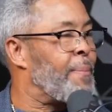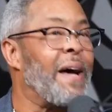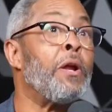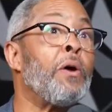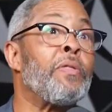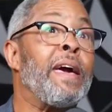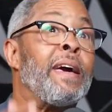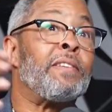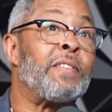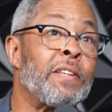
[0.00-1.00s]
I know they
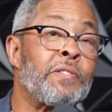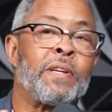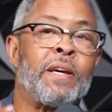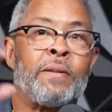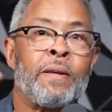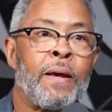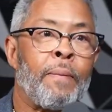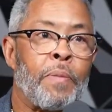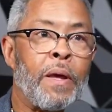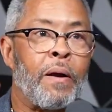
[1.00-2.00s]
exist and
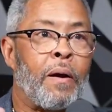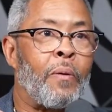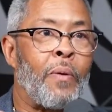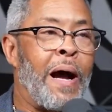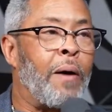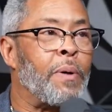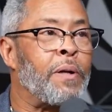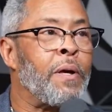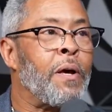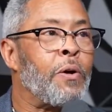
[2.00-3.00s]
they're around, but